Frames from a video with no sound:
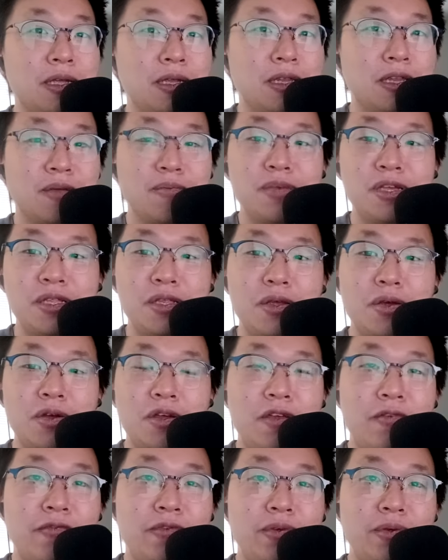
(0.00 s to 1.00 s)
Let me know
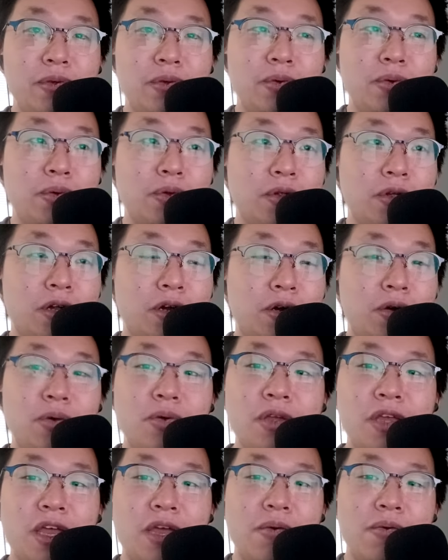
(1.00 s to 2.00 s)
if you are
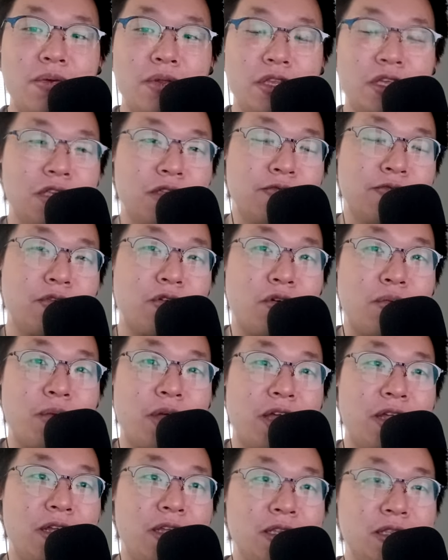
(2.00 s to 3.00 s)
okay with this
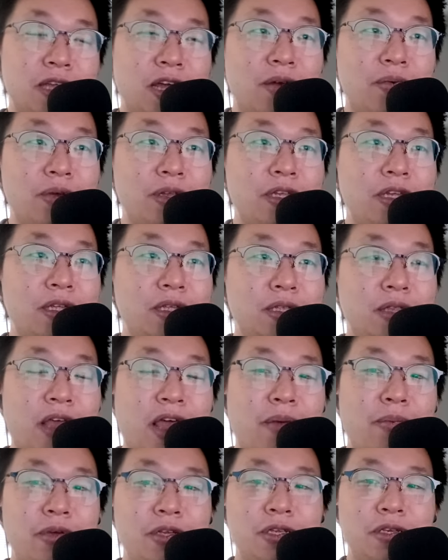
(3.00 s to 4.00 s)
format. It's not really
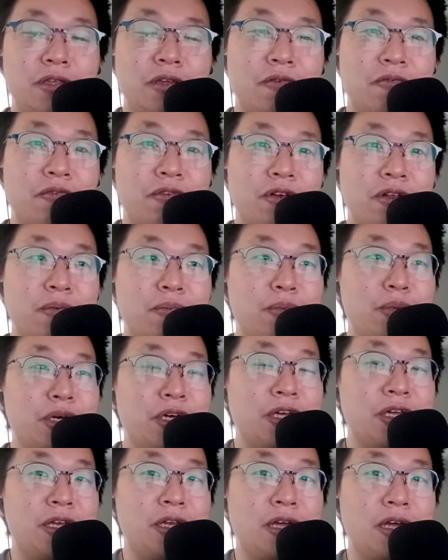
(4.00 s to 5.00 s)
that much different,
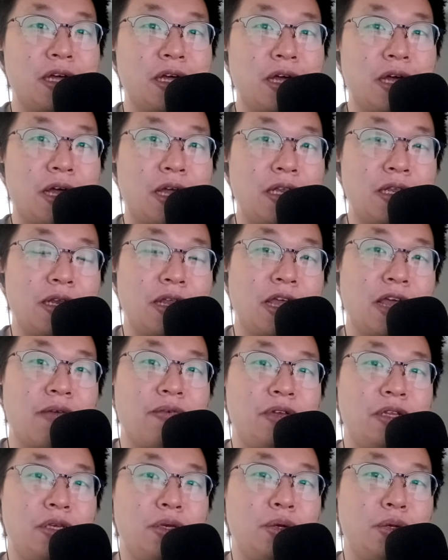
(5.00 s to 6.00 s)
but I didn't have
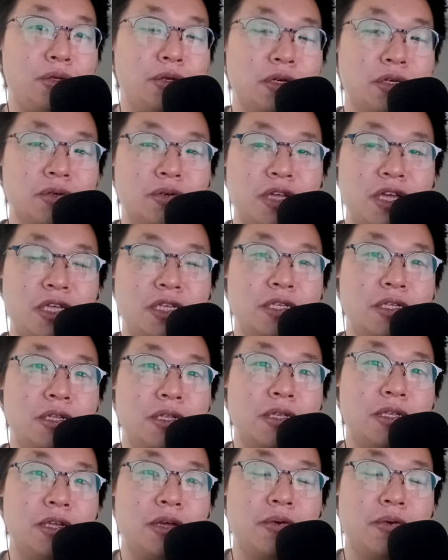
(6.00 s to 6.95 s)
any user creations.